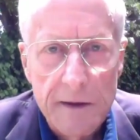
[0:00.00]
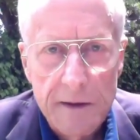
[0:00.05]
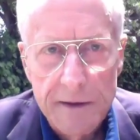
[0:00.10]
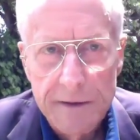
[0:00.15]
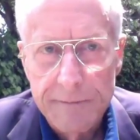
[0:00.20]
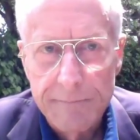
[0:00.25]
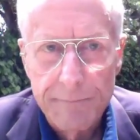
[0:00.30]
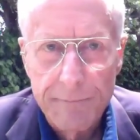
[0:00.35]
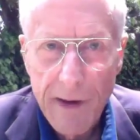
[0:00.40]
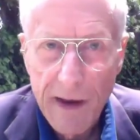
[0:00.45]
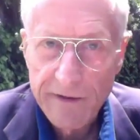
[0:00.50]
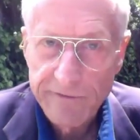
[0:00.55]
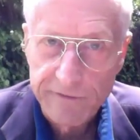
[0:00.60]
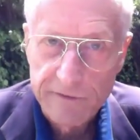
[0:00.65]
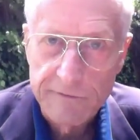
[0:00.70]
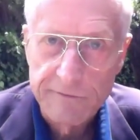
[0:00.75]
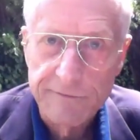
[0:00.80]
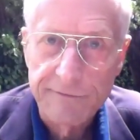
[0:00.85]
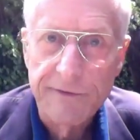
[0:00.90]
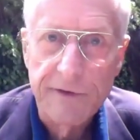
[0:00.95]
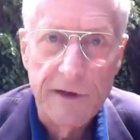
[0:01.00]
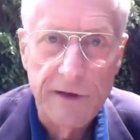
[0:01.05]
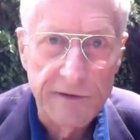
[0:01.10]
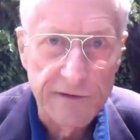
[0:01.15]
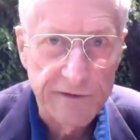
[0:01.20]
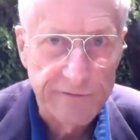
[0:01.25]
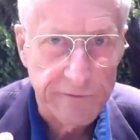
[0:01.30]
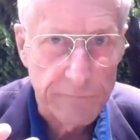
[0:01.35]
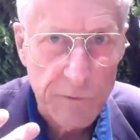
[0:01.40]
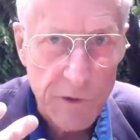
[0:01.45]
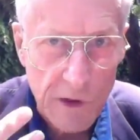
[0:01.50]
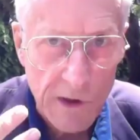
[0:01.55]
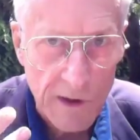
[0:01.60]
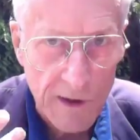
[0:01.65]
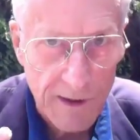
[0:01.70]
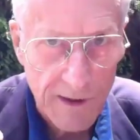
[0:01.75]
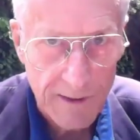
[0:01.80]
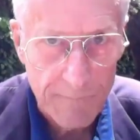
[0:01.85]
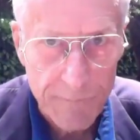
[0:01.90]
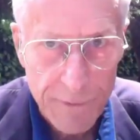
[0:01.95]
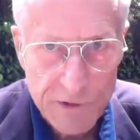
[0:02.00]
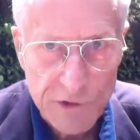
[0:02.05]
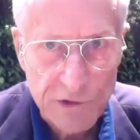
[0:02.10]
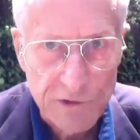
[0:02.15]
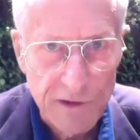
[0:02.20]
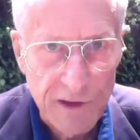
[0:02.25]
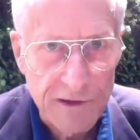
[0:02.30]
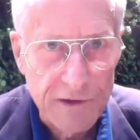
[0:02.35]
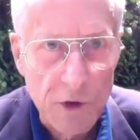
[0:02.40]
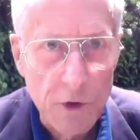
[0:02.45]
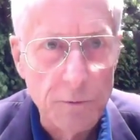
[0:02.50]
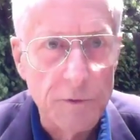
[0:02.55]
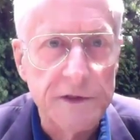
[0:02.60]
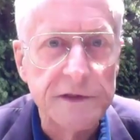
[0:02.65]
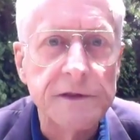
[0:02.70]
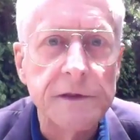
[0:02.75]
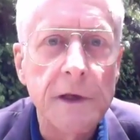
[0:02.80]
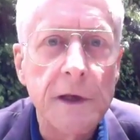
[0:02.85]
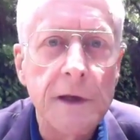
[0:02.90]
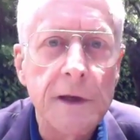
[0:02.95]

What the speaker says: massive egotism, ambition, and hubris,